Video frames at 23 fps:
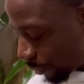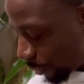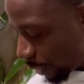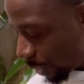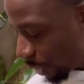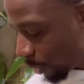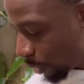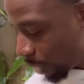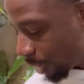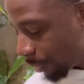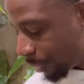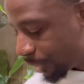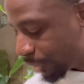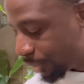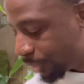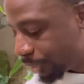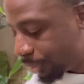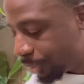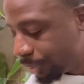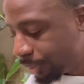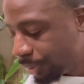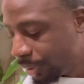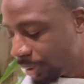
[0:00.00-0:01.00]
What I'm gonna
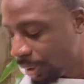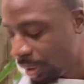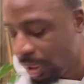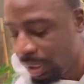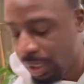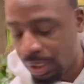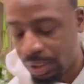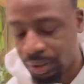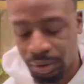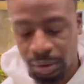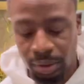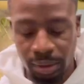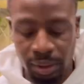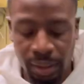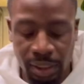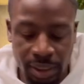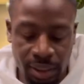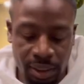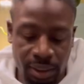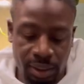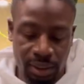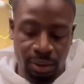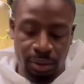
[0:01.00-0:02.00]
do is go
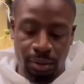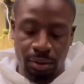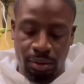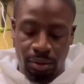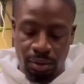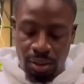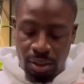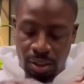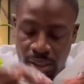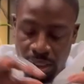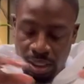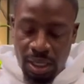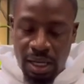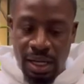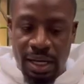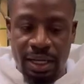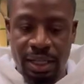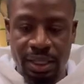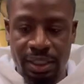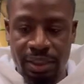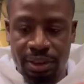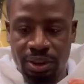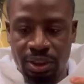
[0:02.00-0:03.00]
ahead and kind
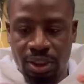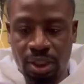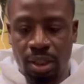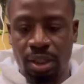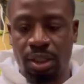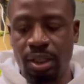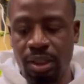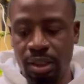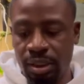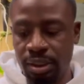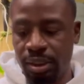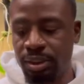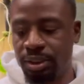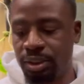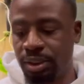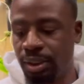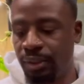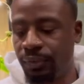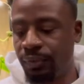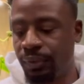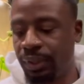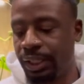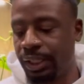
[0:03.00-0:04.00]
of discard this
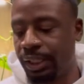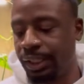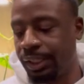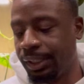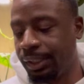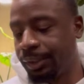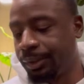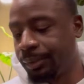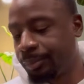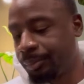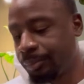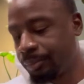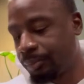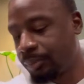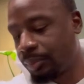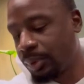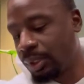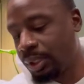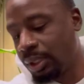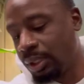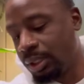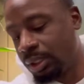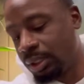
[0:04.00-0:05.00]
stuff right here.
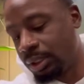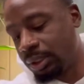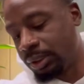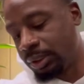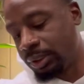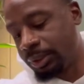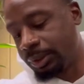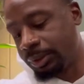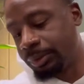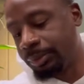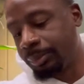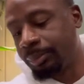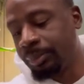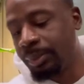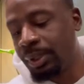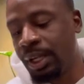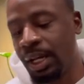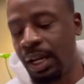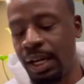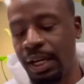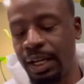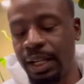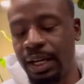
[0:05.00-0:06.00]

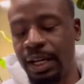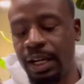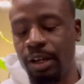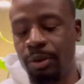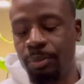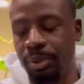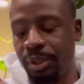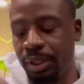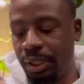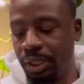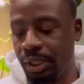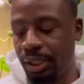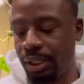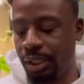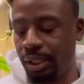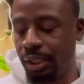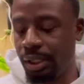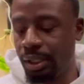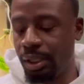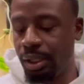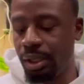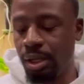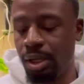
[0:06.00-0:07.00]
And then I'll be
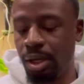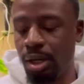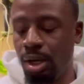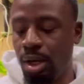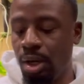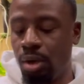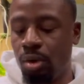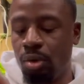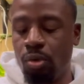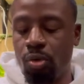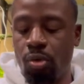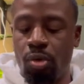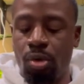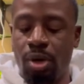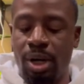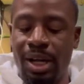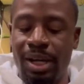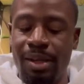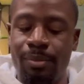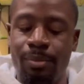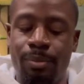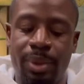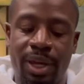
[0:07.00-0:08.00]

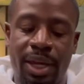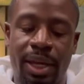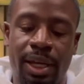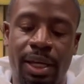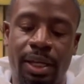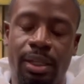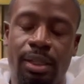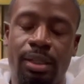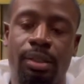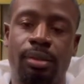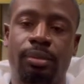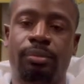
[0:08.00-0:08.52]
right back.